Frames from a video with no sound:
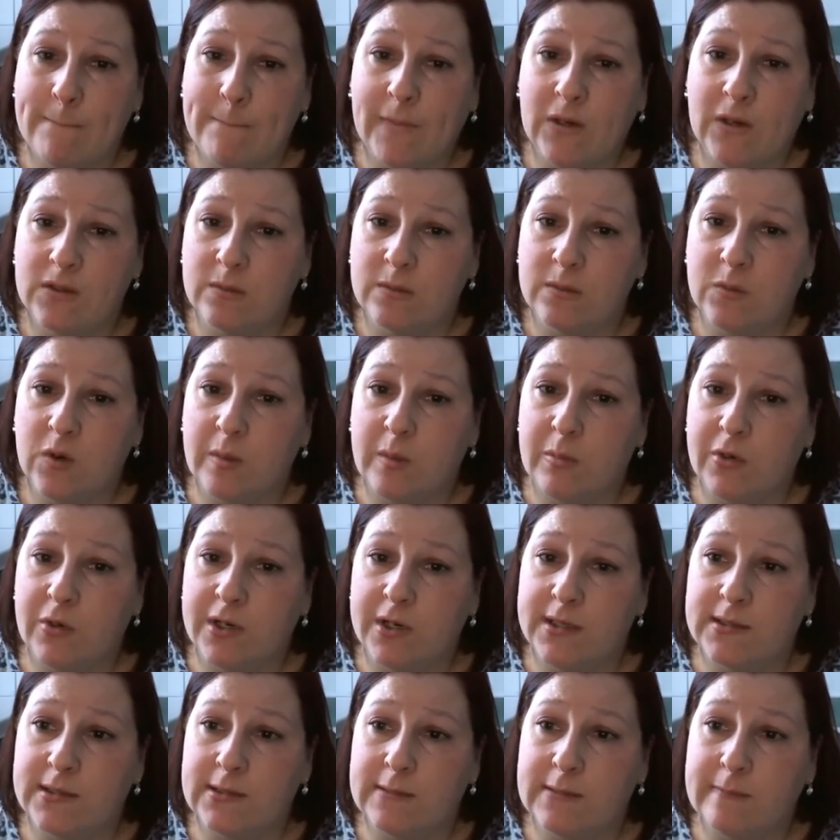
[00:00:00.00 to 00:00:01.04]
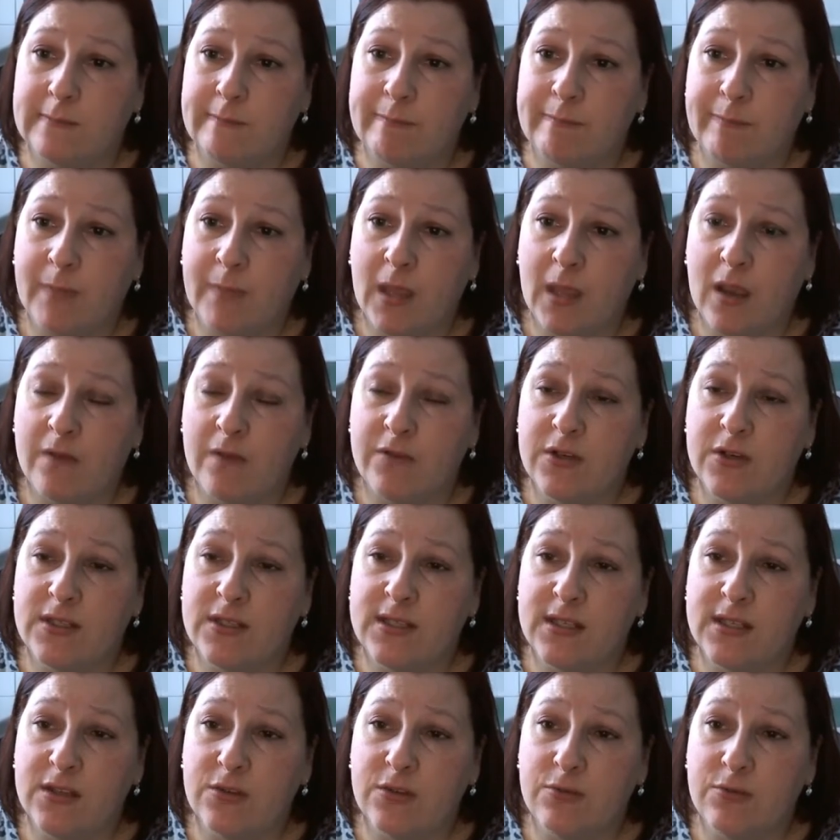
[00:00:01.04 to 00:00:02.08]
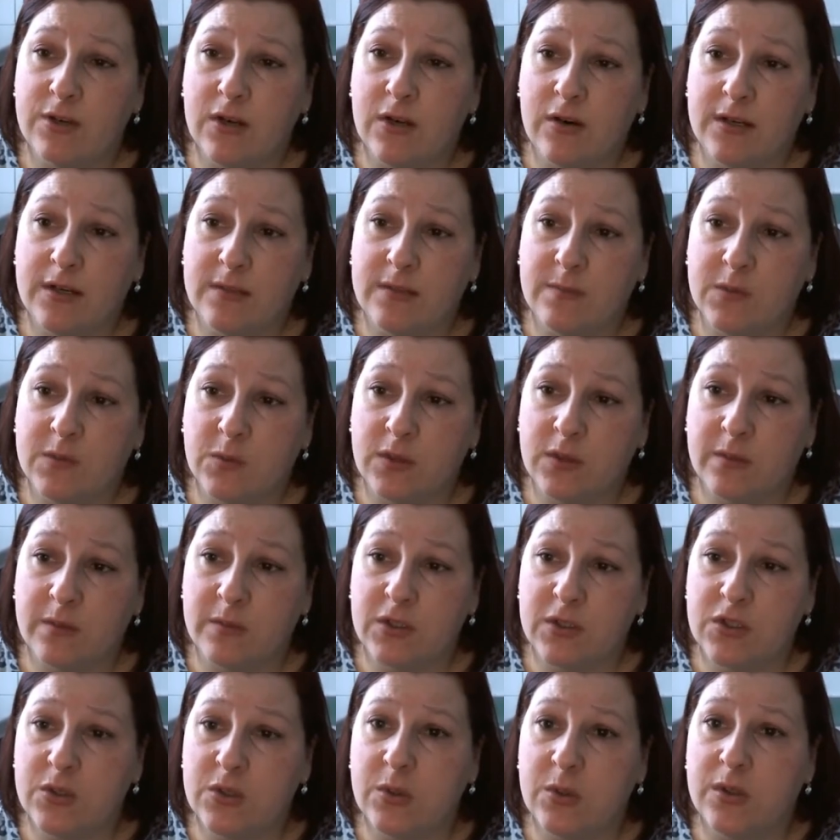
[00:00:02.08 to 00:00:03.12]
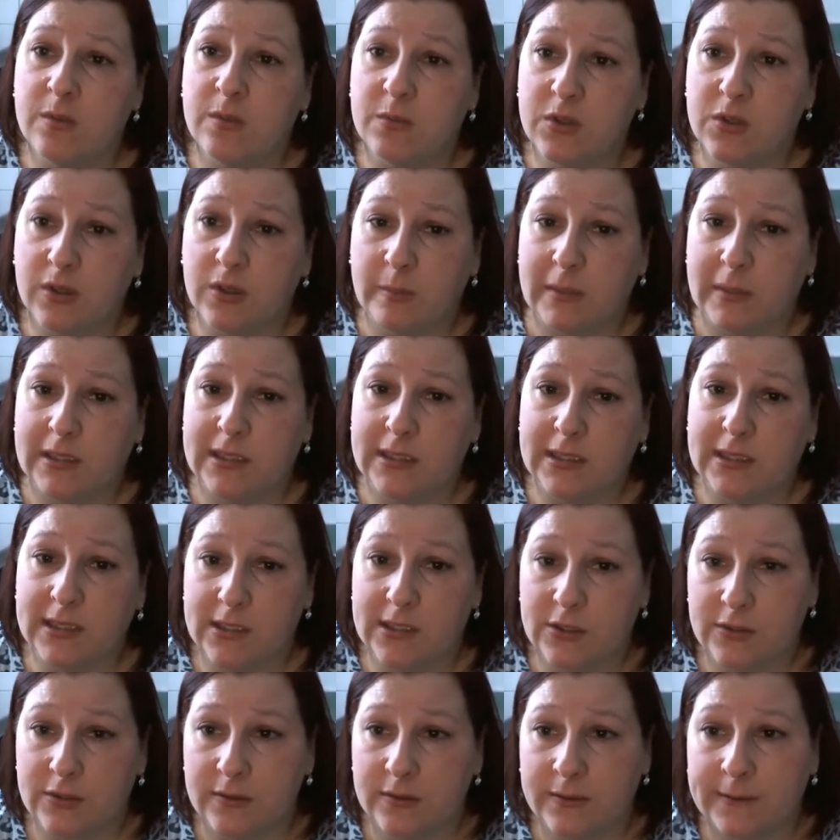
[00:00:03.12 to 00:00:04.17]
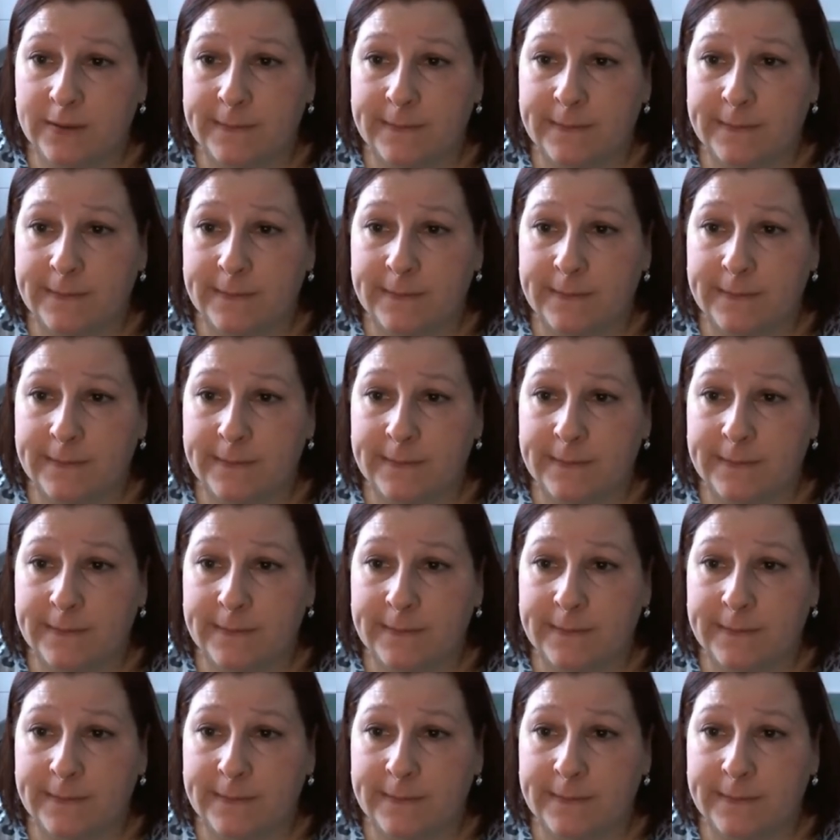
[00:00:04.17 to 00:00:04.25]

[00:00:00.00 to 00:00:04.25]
because I'm not impressed. I've only sent 3 items with them and 2 of them took bloody ages.